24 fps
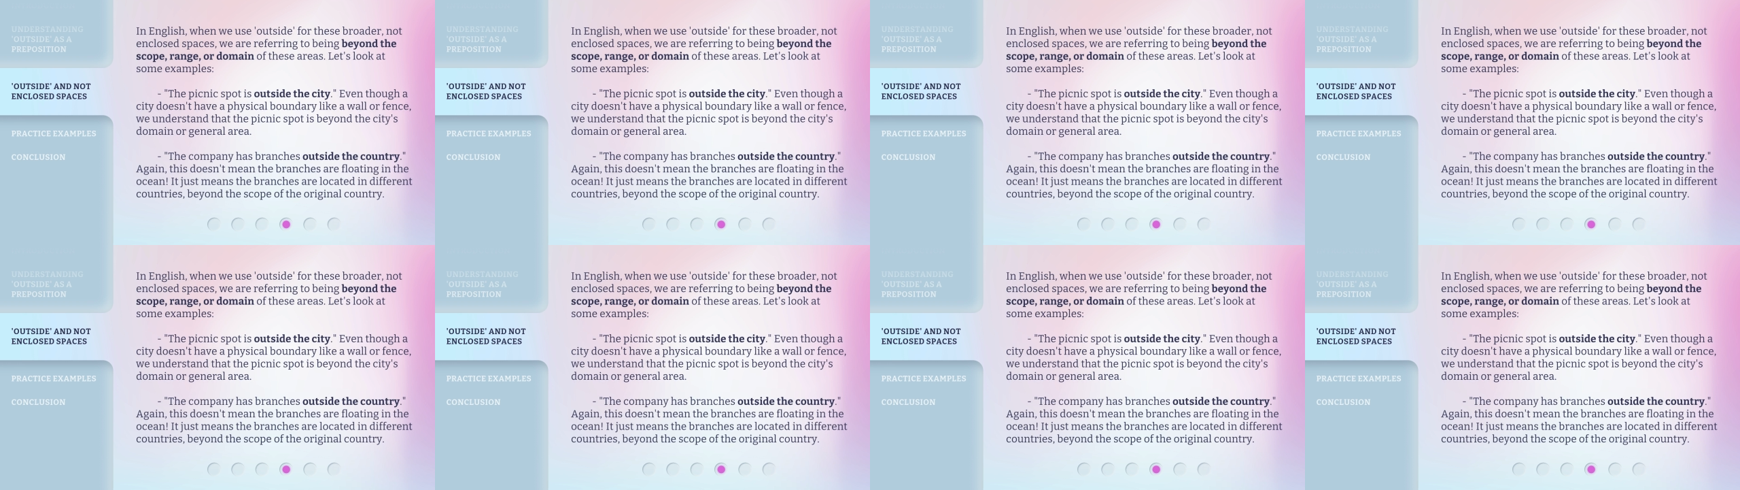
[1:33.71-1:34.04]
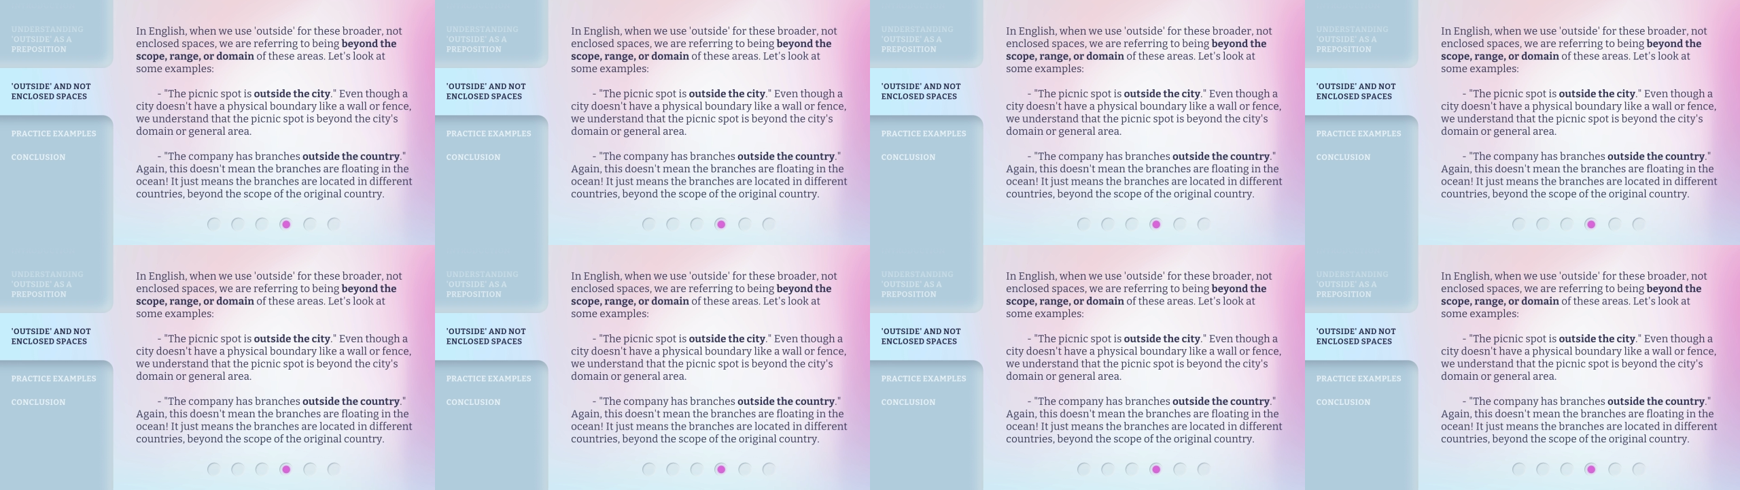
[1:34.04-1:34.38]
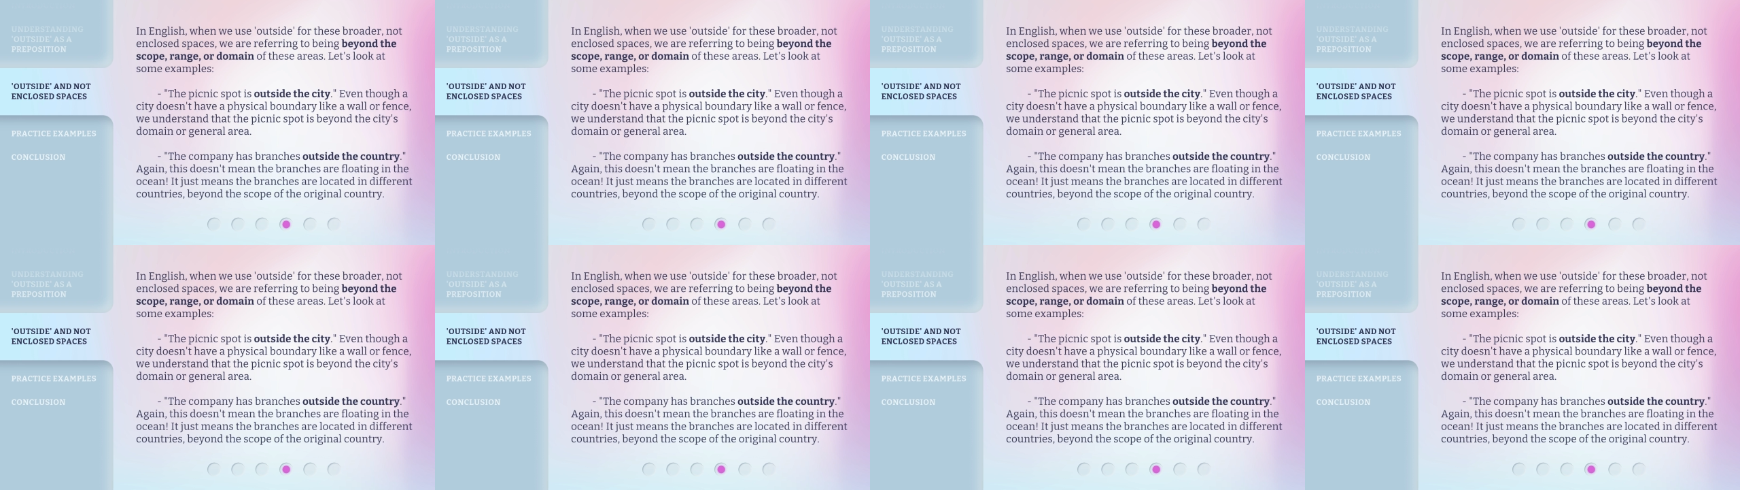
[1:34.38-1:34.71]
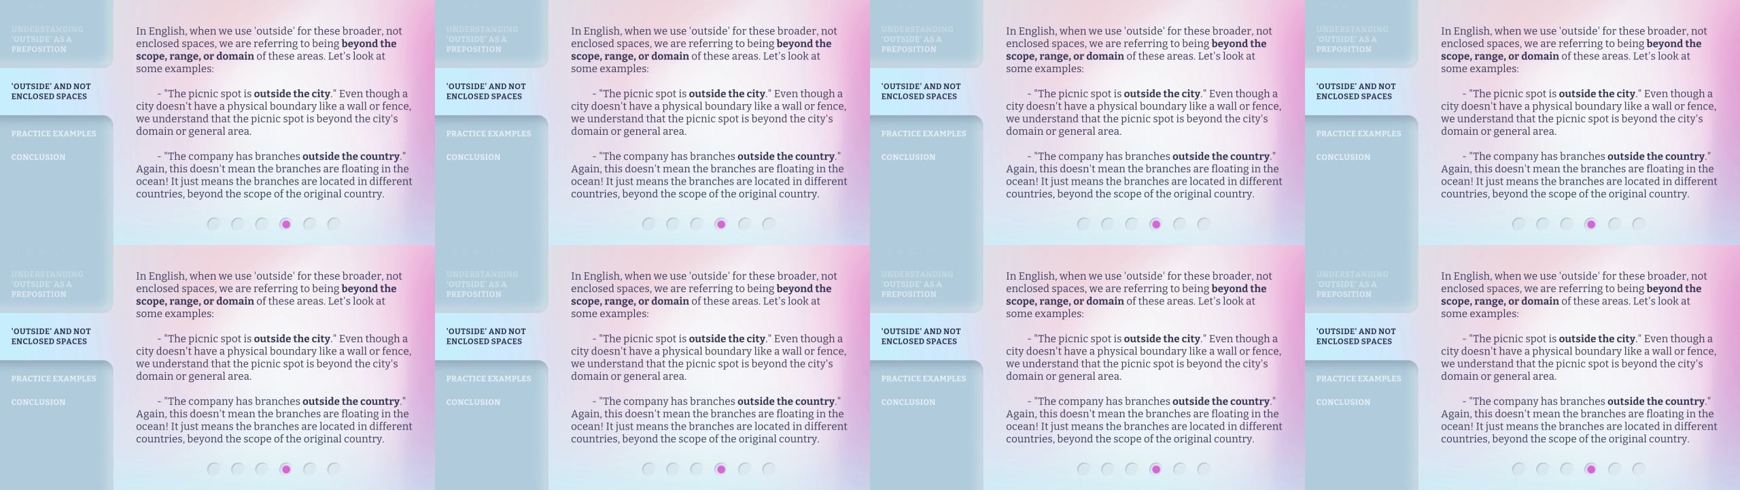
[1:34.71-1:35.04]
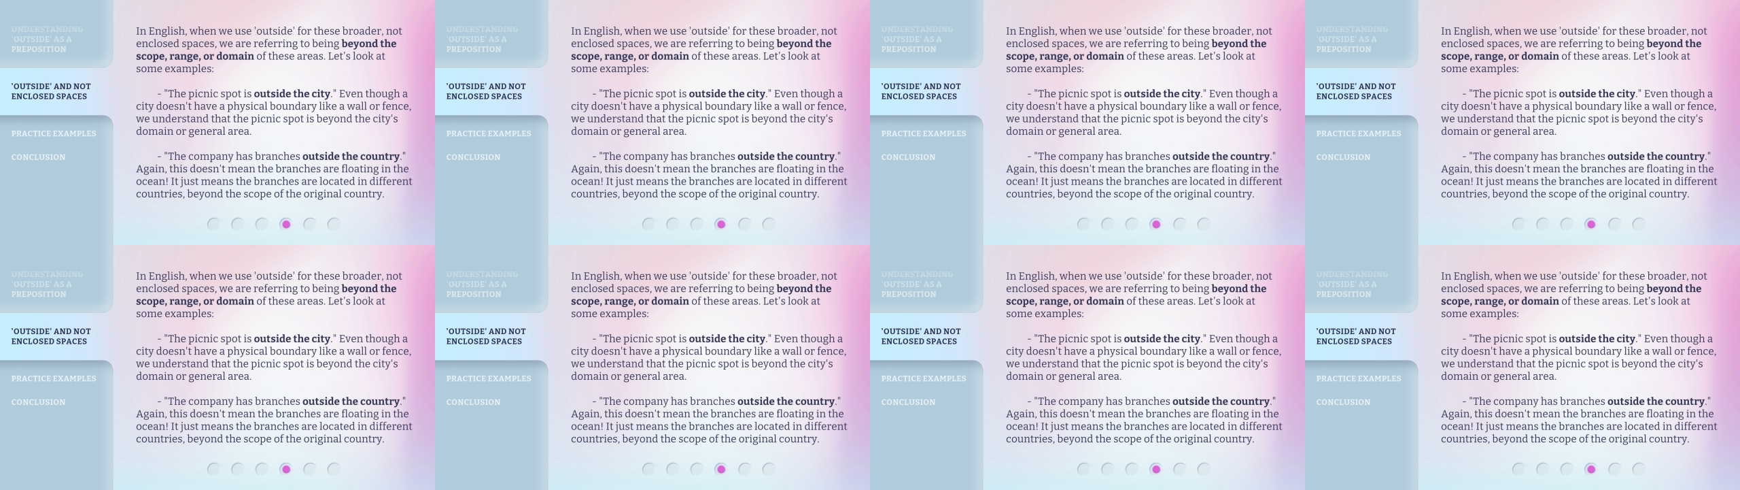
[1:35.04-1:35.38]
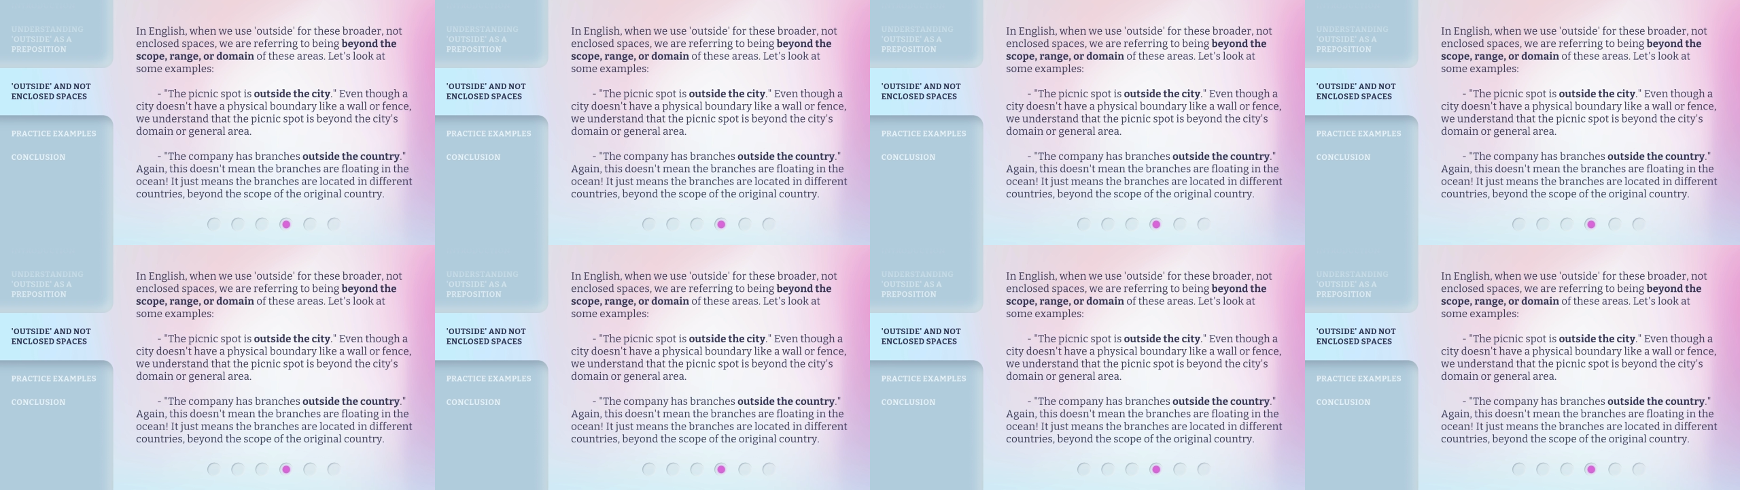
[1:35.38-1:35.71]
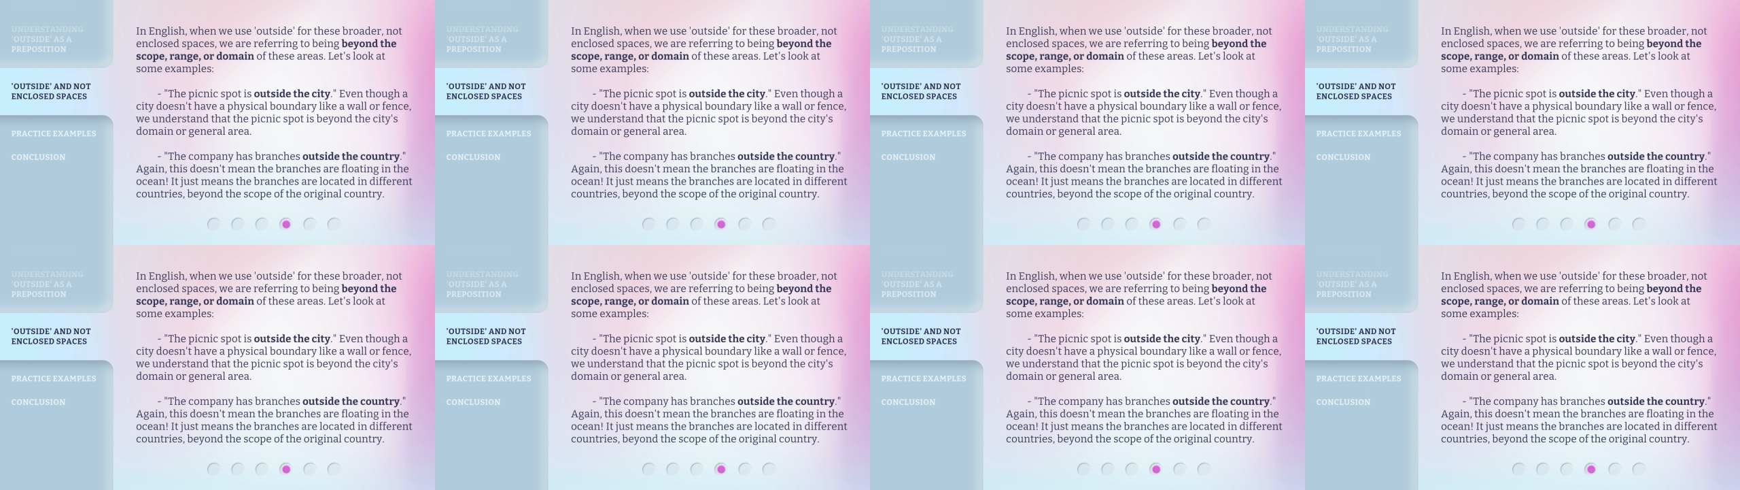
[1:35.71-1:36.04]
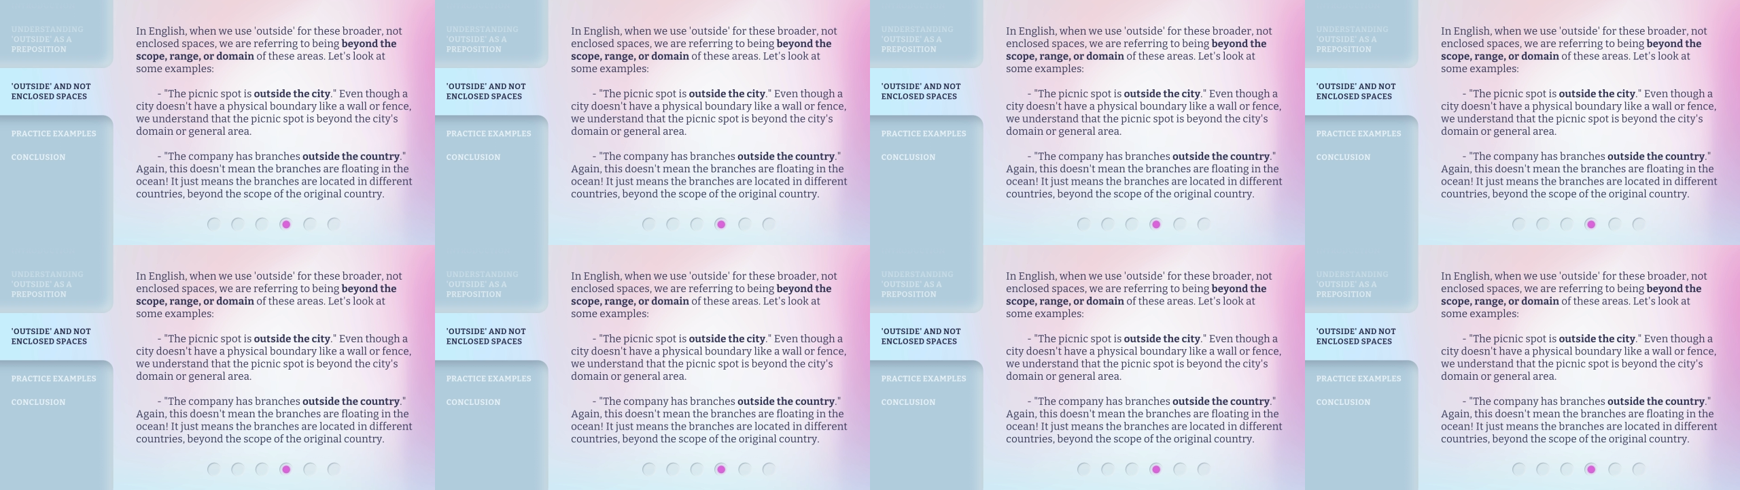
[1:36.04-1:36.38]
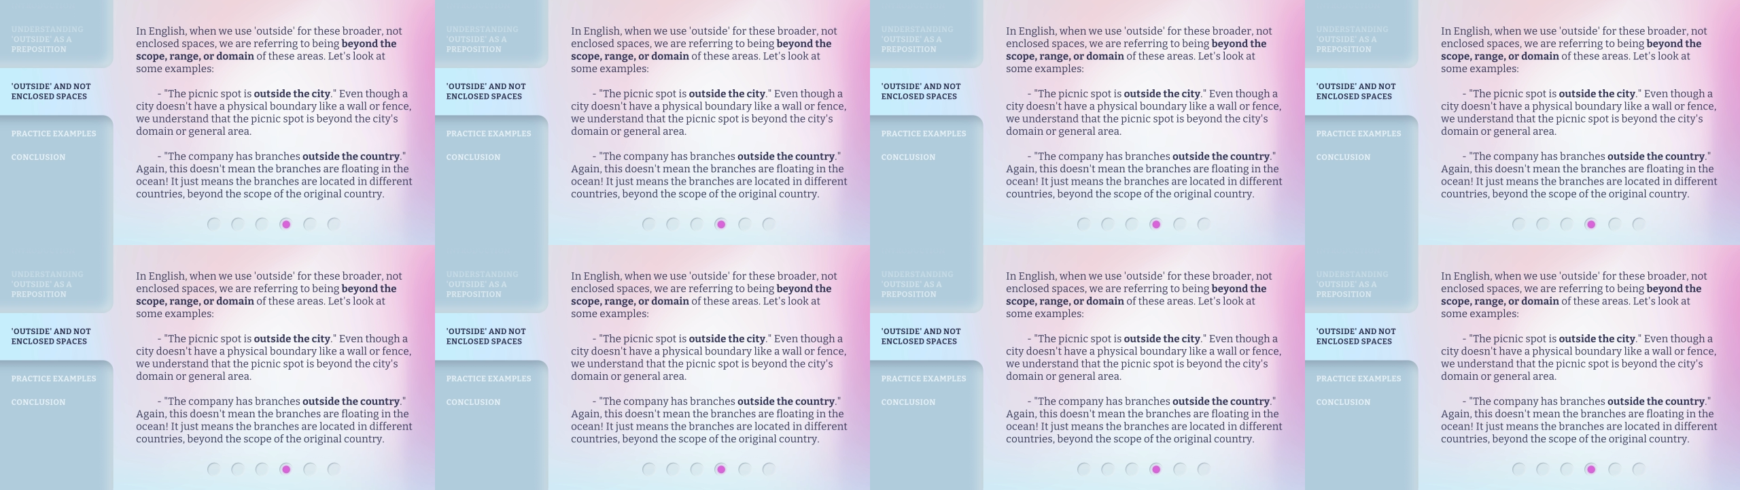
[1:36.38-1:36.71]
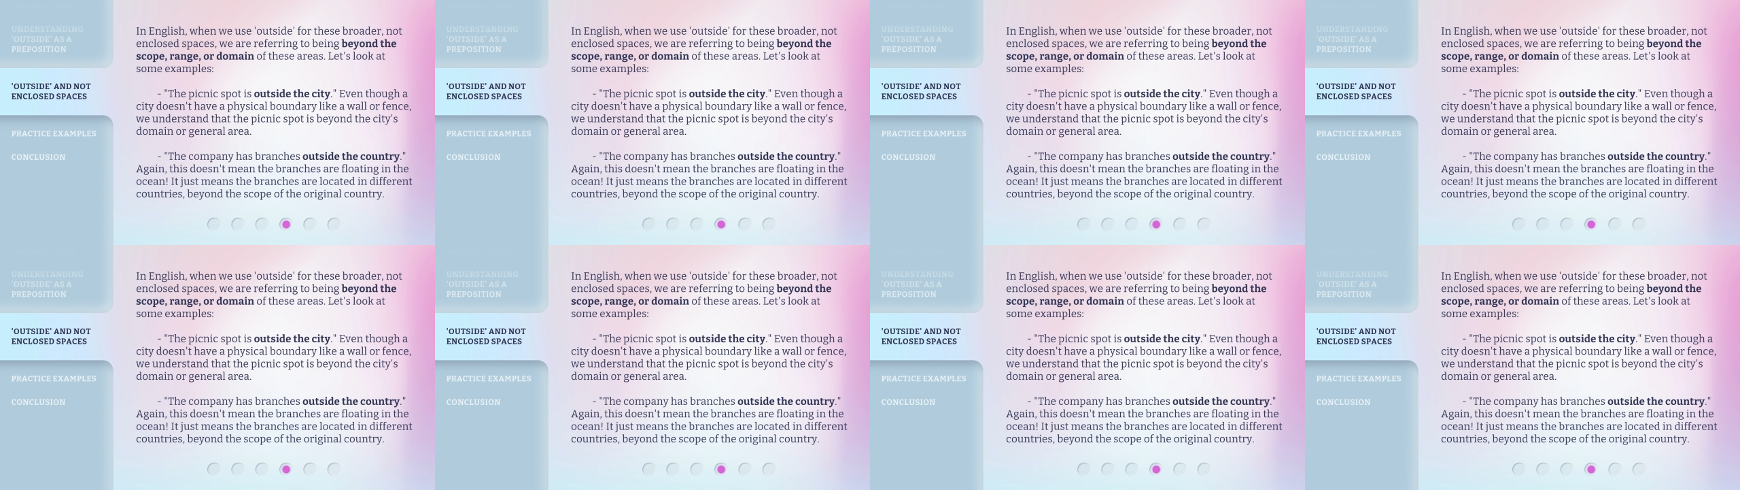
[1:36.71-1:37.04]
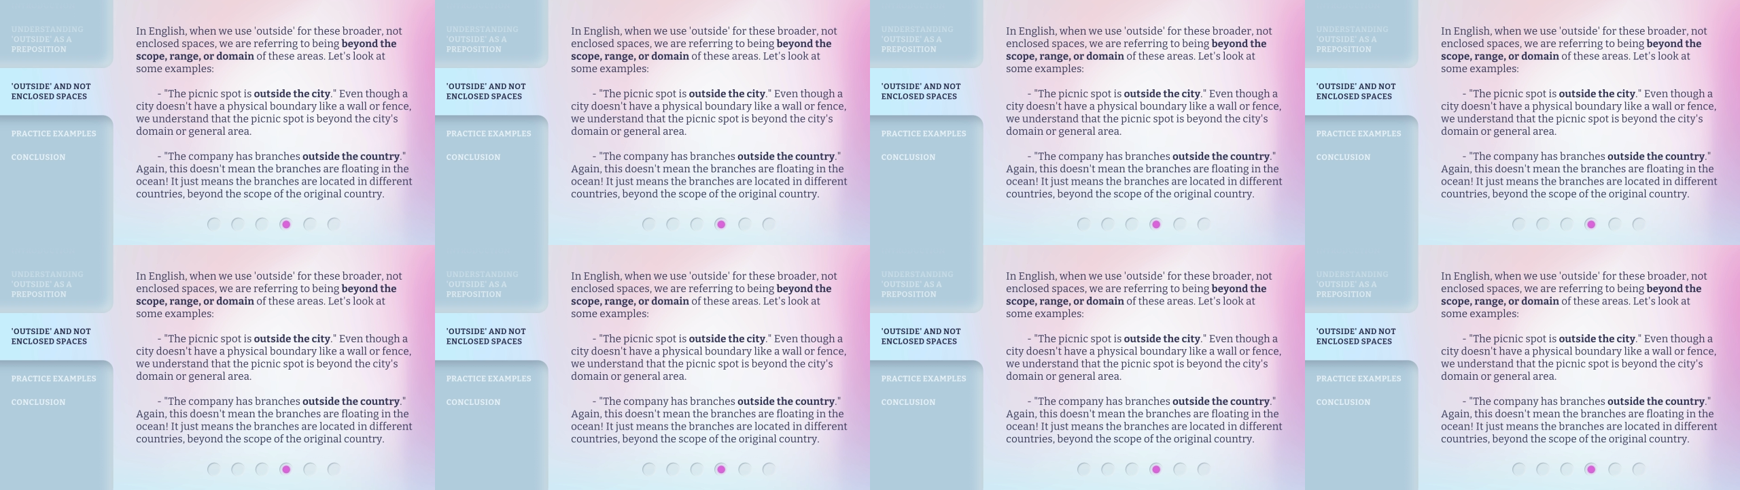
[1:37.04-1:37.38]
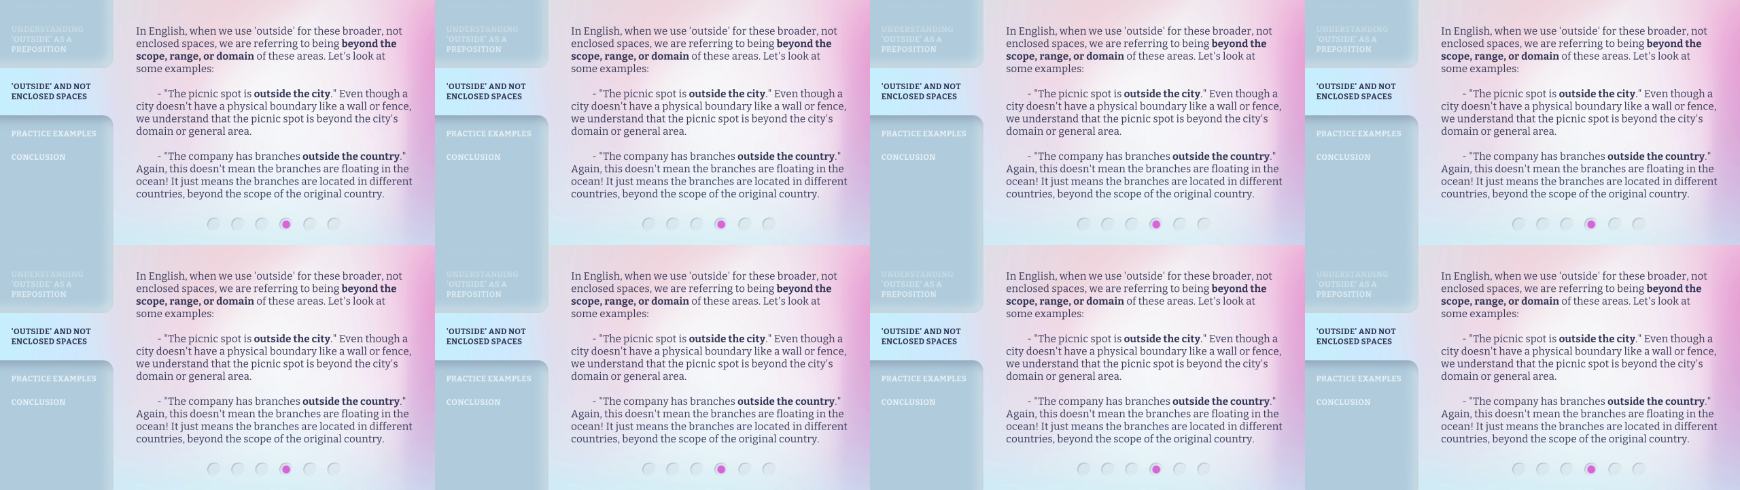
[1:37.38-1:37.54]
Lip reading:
Nobody's mouth can be seen.